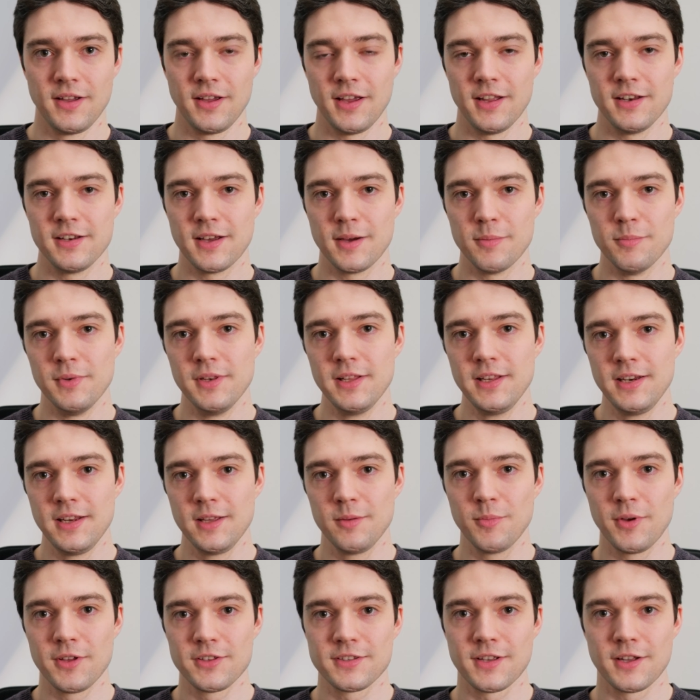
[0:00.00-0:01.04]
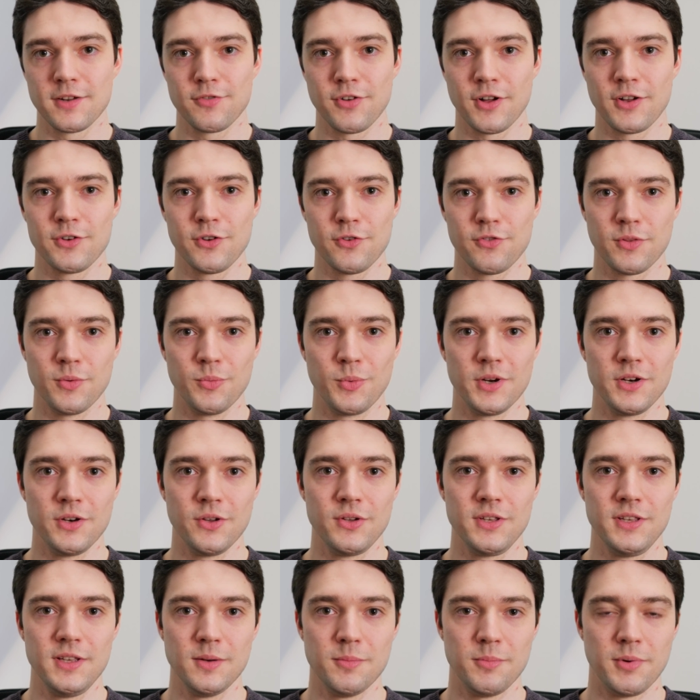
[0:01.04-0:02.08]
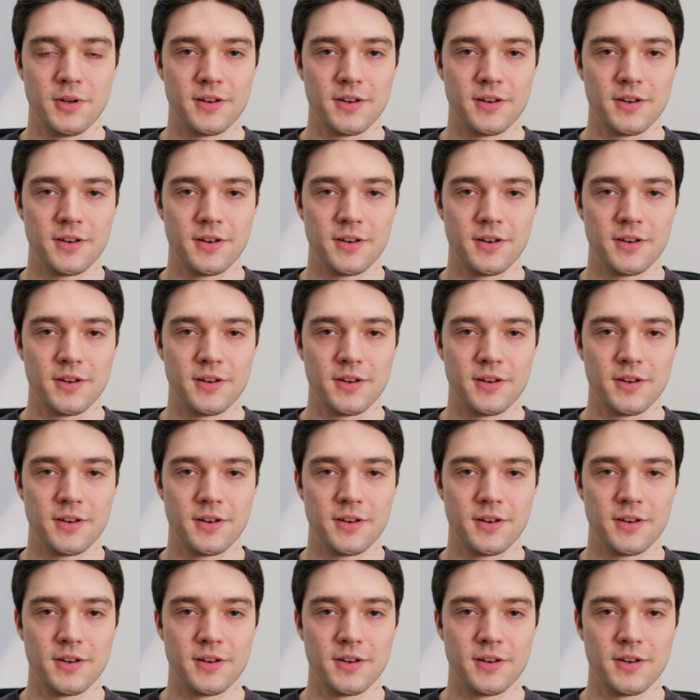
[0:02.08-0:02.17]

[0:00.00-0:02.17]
And I'm leaning myself out of the window here,